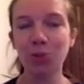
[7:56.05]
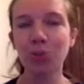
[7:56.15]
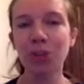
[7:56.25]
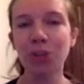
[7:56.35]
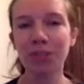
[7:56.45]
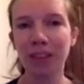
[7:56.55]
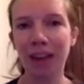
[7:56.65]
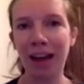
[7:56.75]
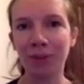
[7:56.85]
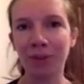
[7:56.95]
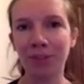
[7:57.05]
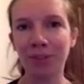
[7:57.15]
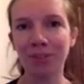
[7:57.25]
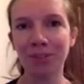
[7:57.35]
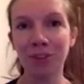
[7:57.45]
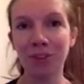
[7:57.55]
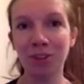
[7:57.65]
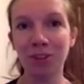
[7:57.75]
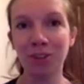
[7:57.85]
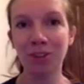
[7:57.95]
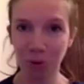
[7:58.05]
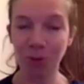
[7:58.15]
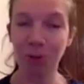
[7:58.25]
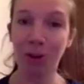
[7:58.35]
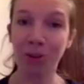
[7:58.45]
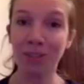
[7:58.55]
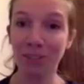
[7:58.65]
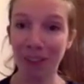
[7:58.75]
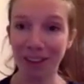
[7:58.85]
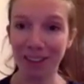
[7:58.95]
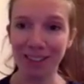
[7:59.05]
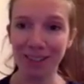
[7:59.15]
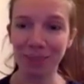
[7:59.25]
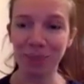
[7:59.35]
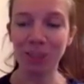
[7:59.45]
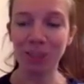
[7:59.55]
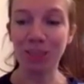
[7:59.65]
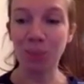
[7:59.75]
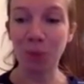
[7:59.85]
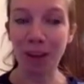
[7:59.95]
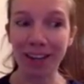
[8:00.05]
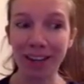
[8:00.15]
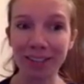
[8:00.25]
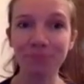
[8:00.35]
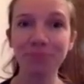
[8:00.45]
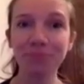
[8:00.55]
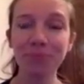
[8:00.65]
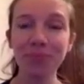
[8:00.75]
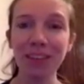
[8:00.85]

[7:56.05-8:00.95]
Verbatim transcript: So you don't start out knowing what you're going to find, which is why